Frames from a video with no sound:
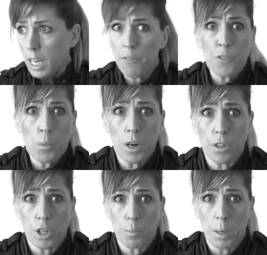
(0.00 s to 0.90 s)
If you're one
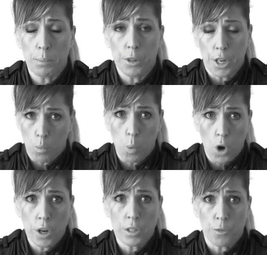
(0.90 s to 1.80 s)
of those people that it
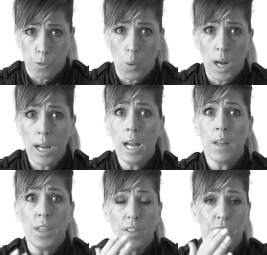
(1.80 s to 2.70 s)
worked for,
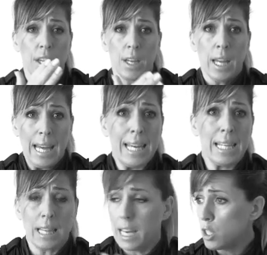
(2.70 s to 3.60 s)
that the
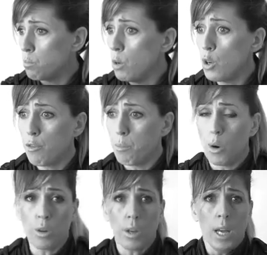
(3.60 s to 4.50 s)
eat less, move
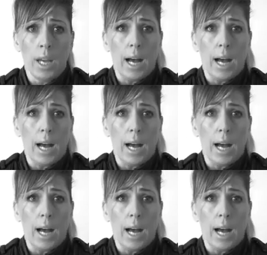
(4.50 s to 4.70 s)
more,